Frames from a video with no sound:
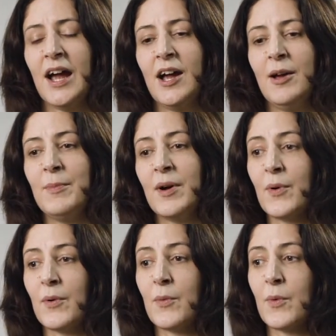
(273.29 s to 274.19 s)

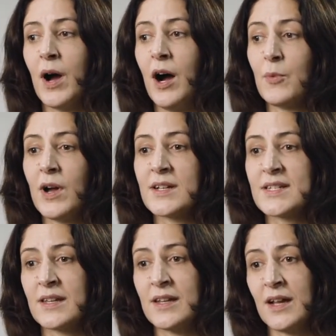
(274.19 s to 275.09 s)
I
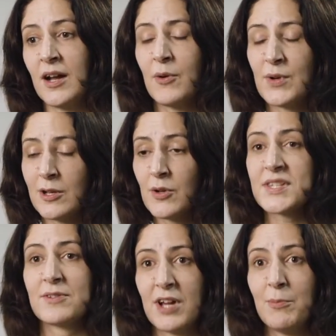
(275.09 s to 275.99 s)
worked with
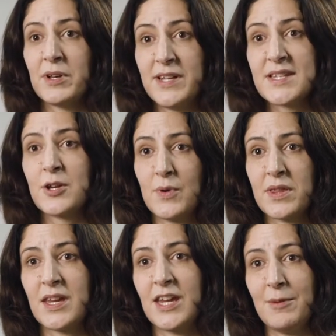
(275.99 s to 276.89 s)
lots of companies who were
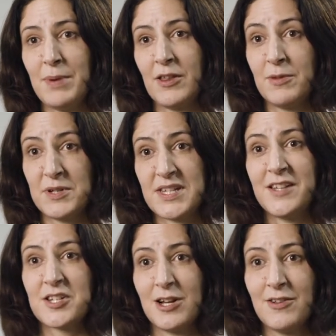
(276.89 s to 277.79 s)
thinking about the
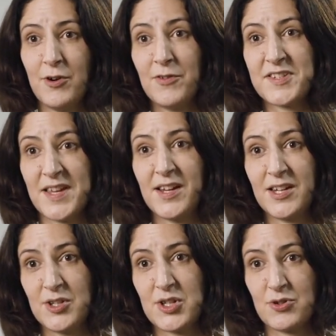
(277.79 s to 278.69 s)
potential of off-site
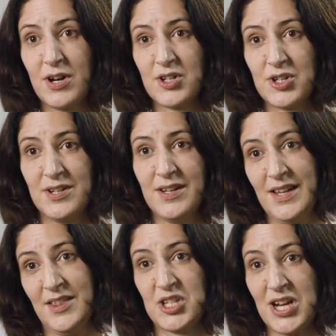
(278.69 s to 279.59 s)
construction,
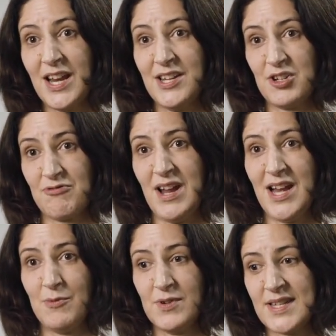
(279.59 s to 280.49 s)
and the challenge
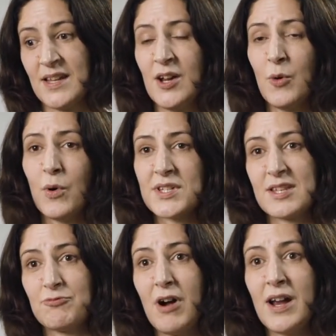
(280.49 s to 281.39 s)
really was what's
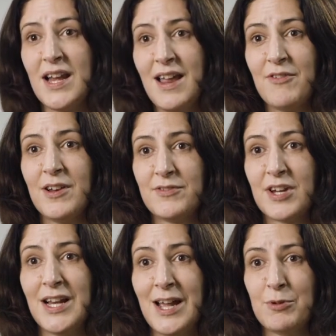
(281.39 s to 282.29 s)
the right level of
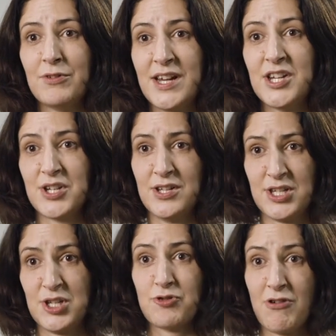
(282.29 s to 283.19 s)
collaboration
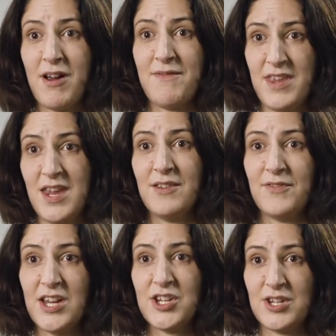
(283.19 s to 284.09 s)
to drive the
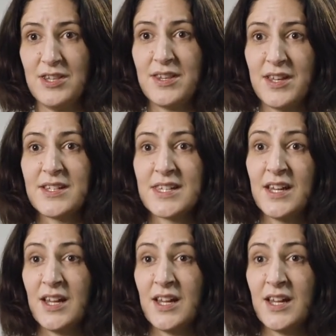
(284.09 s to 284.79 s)
innovation that